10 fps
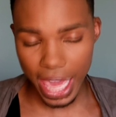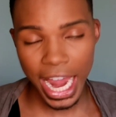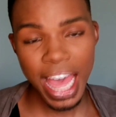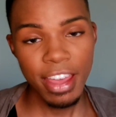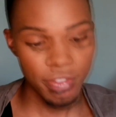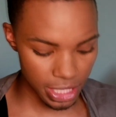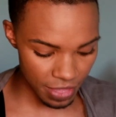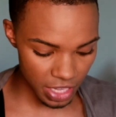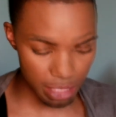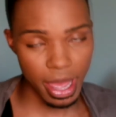And I had
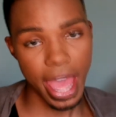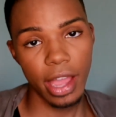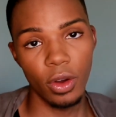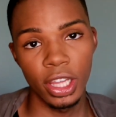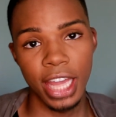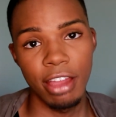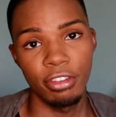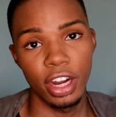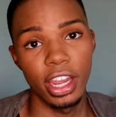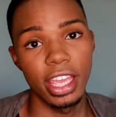seen this bag online
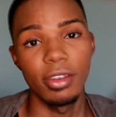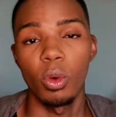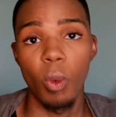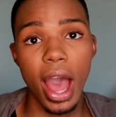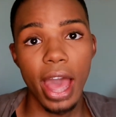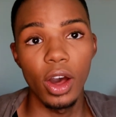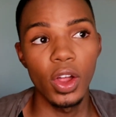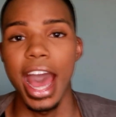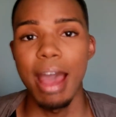for a while.